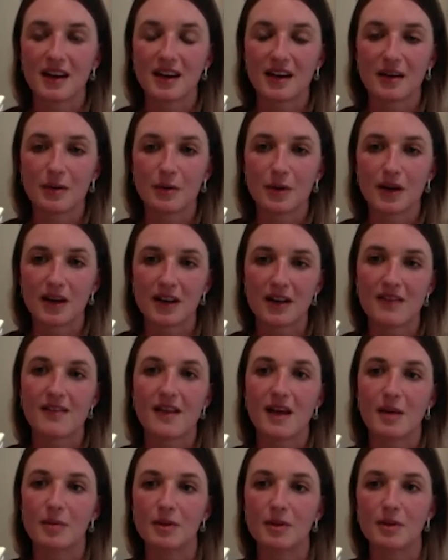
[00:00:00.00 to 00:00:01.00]
one is
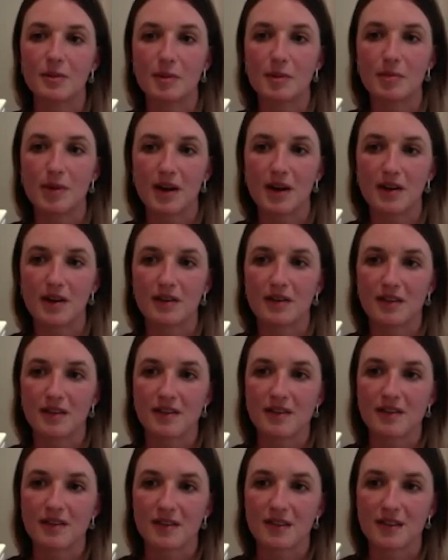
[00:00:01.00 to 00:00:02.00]
able to be part of
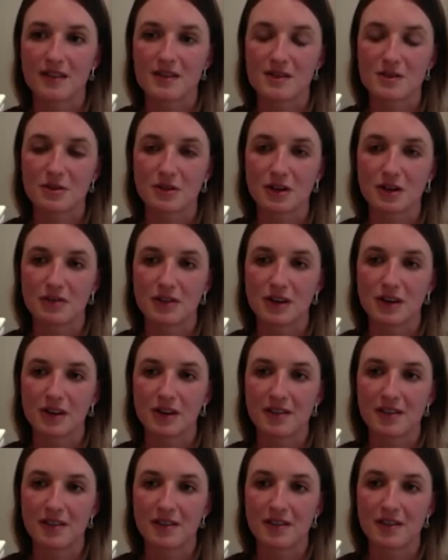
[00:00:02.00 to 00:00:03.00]
the story of
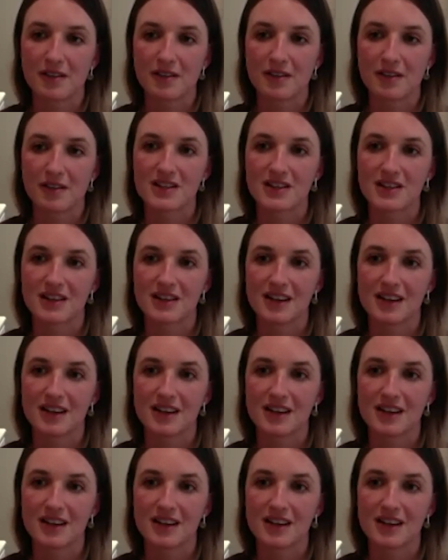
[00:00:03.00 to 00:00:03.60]
reconciliation.